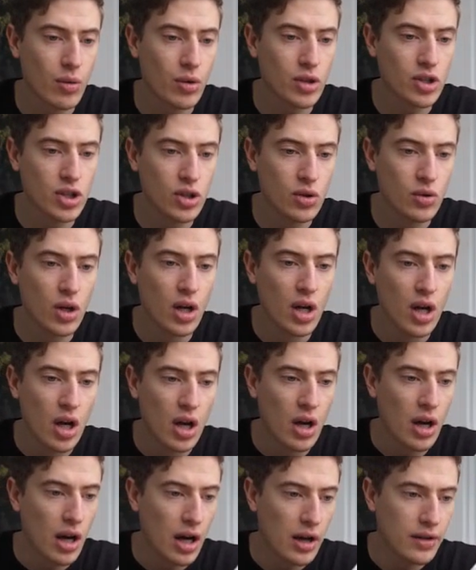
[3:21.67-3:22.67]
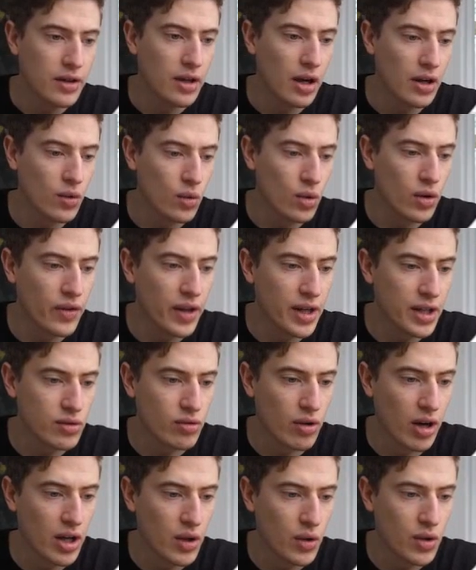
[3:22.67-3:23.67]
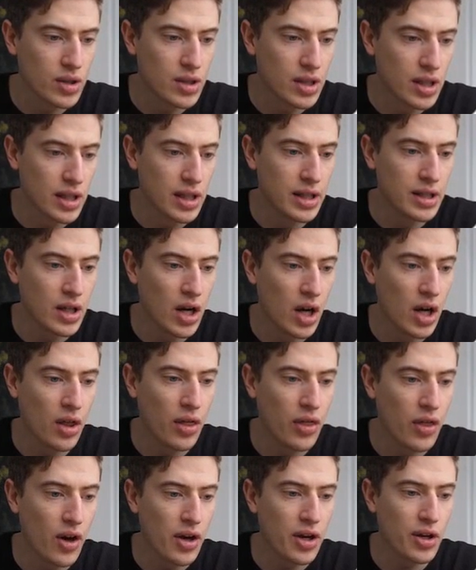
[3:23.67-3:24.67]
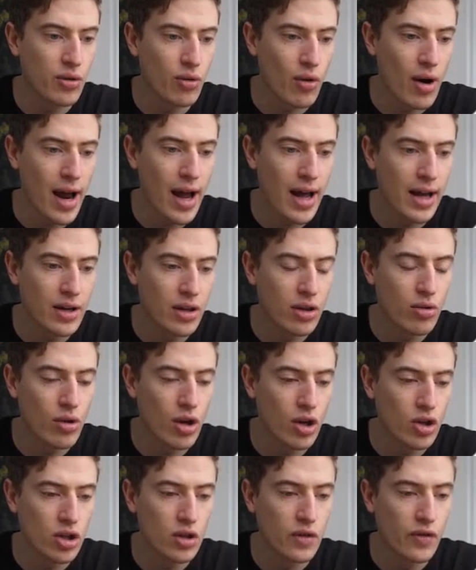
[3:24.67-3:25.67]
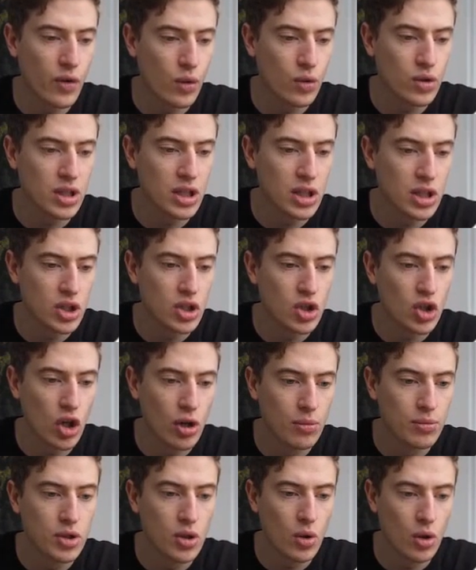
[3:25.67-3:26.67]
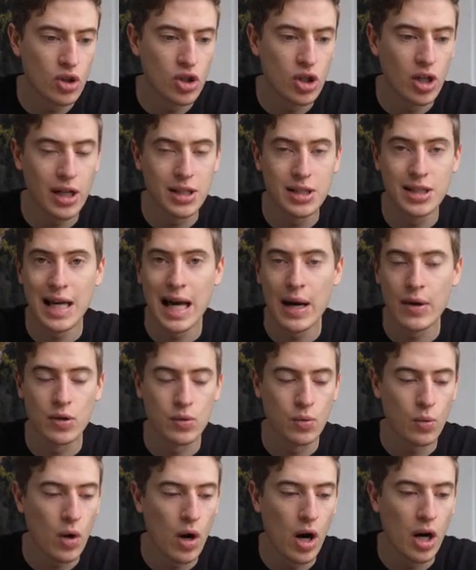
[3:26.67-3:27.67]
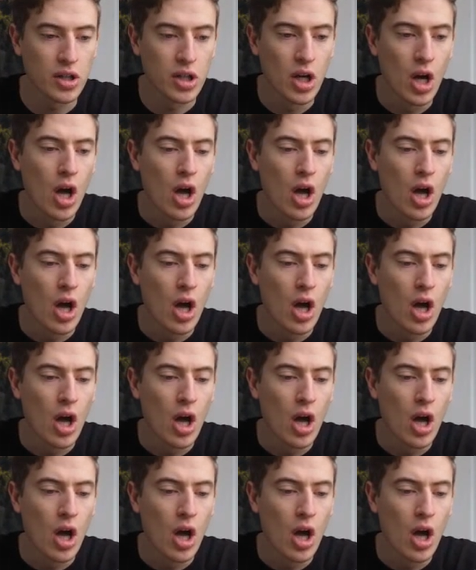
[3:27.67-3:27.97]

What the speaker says: Once you have done all of this, right, you can see you earn 30 grand, 314 jobs, 290 hours of work.